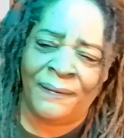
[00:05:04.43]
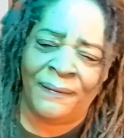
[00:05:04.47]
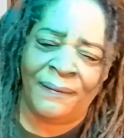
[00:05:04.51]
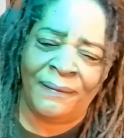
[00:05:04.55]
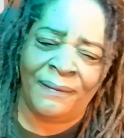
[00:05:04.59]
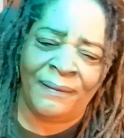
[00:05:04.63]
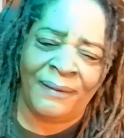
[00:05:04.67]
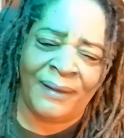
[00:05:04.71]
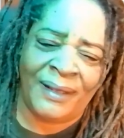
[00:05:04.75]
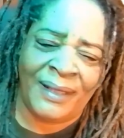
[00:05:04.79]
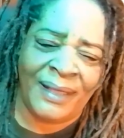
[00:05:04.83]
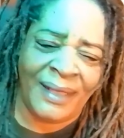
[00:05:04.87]

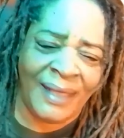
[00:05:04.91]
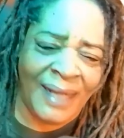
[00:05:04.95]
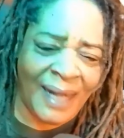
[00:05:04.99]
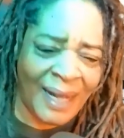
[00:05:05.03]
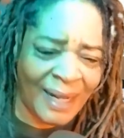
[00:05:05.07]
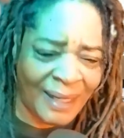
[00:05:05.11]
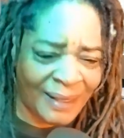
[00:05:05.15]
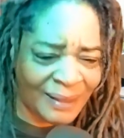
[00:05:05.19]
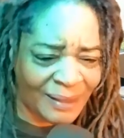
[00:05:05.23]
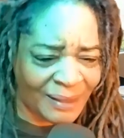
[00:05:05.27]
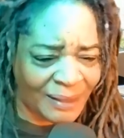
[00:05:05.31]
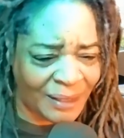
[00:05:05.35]
she
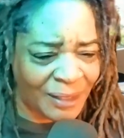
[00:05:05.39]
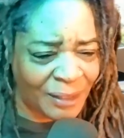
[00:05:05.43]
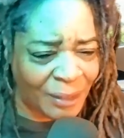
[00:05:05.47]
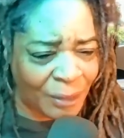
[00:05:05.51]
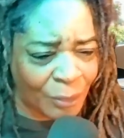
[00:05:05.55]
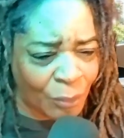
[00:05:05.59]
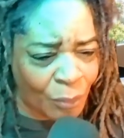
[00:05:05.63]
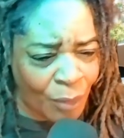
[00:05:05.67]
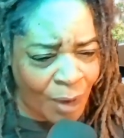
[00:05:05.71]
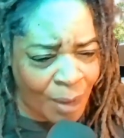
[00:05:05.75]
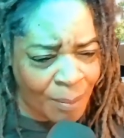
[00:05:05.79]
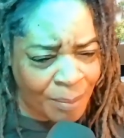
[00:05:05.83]
has
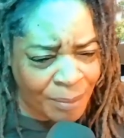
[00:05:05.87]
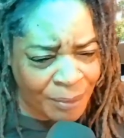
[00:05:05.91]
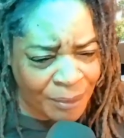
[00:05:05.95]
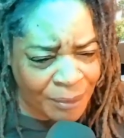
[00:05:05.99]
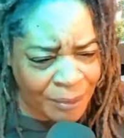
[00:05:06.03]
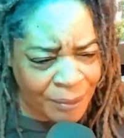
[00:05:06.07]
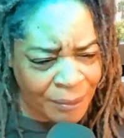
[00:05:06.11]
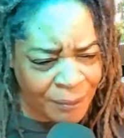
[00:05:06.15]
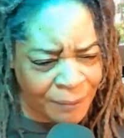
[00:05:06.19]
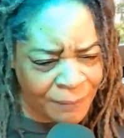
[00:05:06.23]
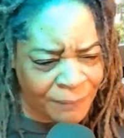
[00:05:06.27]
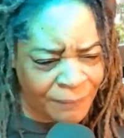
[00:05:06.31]
sharecropping in
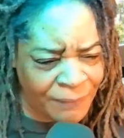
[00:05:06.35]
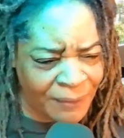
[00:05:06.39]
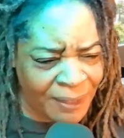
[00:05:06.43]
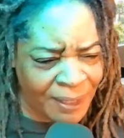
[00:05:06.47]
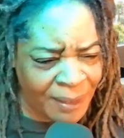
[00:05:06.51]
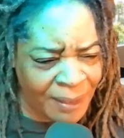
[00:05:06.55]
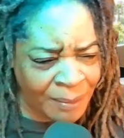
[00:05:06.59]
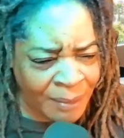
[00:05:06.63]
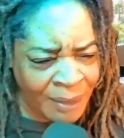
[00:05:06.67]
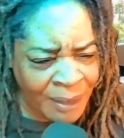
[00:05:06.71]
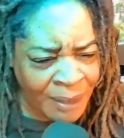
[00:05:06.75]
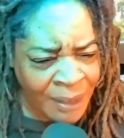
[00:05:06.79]
her
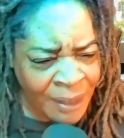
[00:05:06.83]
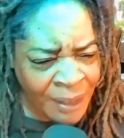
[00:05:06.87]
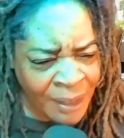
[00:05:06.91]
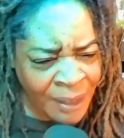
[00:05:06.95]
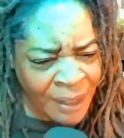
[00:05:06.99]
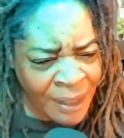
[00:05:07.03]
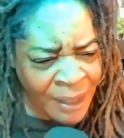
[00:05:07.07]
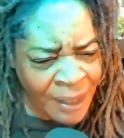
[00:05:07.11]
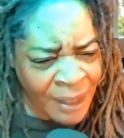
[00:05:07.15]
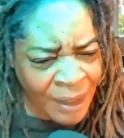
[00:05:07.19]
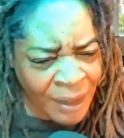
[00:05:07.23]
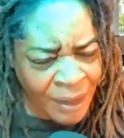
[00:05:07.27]
family,
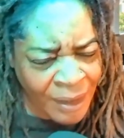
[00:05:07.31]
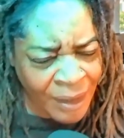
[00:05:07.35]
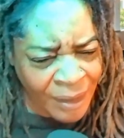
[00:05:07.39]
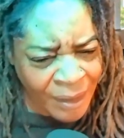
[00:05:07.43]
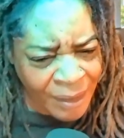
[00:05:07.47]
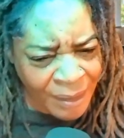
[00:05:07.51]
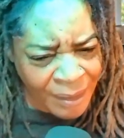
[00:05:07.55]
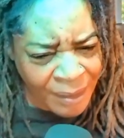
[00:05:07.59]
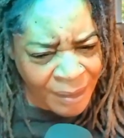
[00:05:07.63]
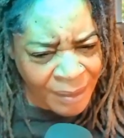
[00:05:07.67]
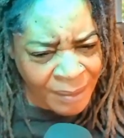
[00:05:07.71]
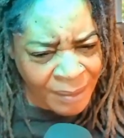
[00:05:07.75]

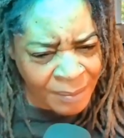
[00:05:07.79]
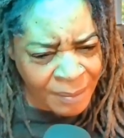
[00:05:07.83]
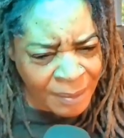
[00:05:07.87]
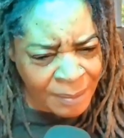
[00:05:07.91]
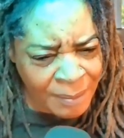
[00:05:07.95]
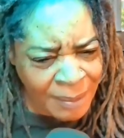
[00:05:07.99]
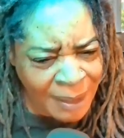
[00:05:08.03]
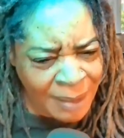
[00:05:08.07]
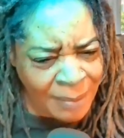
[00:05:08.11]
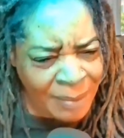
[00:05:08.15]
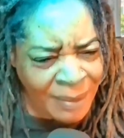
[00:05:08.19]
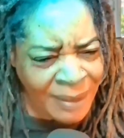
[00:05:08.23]
but
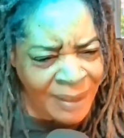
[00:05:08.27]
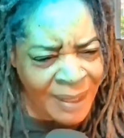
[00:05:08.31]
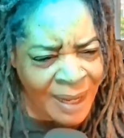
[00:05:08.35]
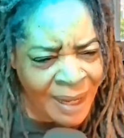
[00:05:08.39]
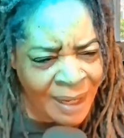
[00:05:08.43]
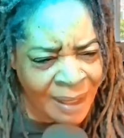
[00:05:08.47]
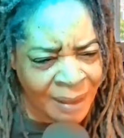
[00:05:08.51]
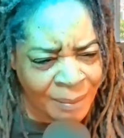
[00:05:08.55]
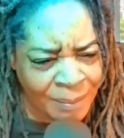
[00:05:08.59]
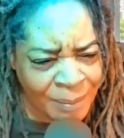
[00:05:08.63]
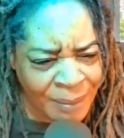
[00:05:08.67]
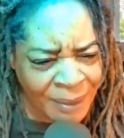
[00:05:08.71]
maybe
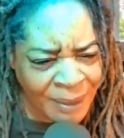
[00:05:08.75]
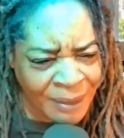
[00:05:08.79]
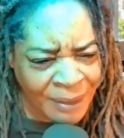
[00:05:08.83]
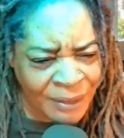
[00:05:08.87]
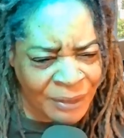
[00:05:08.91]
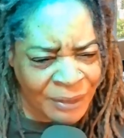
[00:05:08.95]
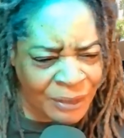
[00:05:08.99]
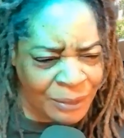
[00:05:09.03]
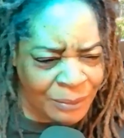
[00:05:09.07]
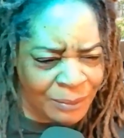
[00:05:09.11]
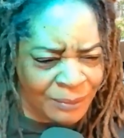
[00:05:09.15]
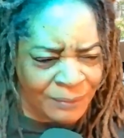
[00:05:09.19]
not because
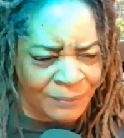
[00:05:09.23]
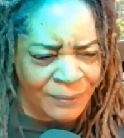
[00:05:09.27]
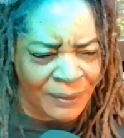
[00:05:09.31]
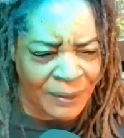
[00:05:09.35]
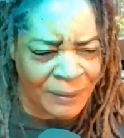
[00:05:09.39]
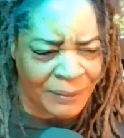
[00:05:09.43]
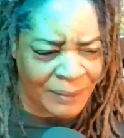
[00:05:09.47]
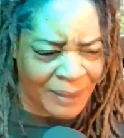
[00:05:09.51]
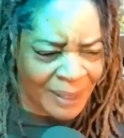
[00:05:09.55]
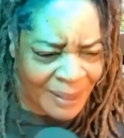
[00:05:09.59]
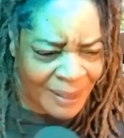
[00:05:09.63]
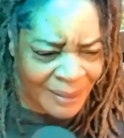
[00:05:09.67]
she was
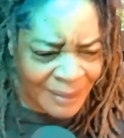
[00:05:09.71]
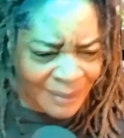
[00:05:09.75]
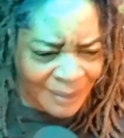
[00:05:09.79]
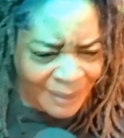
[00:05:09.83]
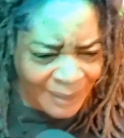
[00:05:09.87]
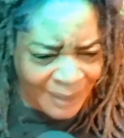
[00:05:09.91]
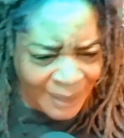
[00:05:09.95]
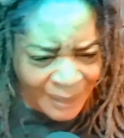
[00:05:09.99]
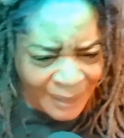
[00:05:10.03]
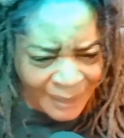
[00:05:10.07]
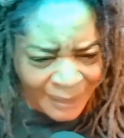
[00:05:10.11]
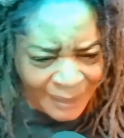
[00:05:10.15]
very
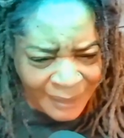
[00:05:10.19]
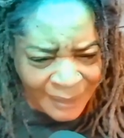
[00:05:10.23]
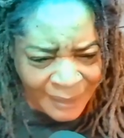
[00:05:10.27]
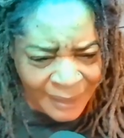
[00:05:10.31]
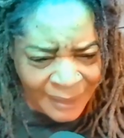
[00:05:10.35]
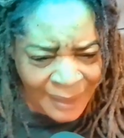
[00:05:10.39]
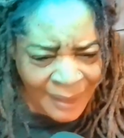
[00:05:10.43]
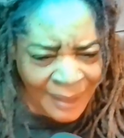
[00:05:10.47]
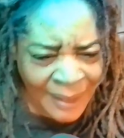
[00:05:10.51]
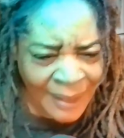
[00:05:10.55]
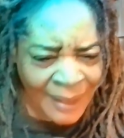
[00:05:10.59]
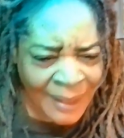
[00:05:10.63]
educated.
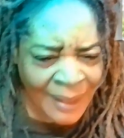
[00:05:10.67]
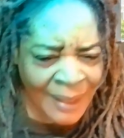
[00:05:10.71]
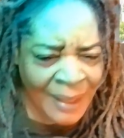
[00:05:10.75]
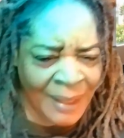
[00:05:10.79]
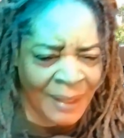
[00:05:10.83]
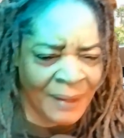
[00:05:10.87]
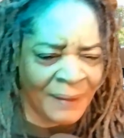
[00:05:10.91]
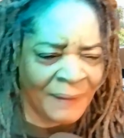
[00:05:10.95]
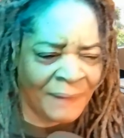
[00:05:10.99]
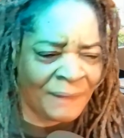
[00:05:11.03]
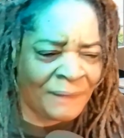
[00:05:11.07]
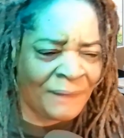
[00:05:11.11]

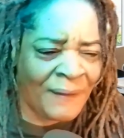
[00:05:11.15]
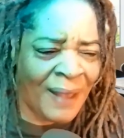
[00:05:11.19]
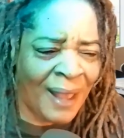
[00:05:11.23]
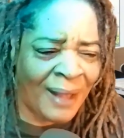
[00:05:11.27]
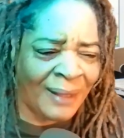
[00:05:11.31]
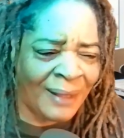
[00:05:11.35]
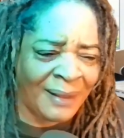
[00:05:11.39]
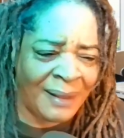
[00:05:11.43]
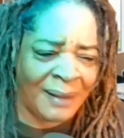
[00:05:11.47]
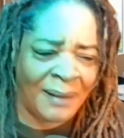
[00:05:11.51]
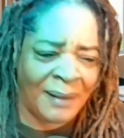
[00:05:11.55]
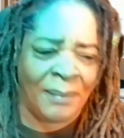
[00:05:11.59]
The
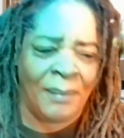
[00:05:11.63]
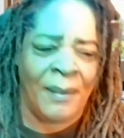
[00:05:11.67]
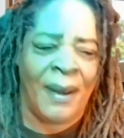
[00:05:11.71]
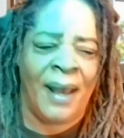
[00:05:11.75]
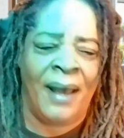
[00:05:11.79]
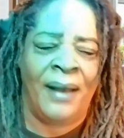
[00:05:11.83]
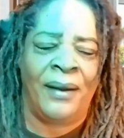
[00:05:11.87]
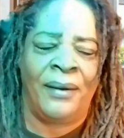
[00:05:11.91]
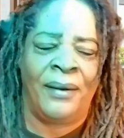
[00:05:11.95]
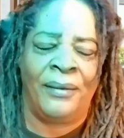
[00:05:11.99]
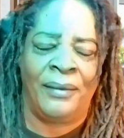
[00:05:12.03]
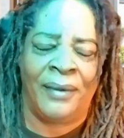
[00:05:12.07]
fact of the
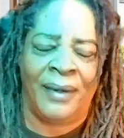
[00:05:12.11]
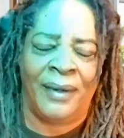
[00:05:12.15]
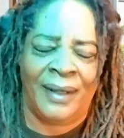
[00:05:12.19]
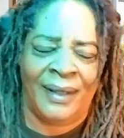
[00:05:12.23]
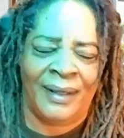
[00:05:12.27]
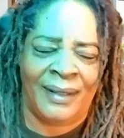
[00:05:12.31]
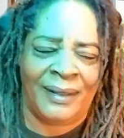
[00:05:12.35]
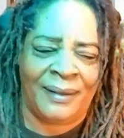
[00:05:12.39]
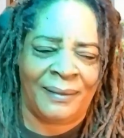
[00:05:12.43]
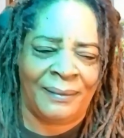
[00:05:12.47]
matter is,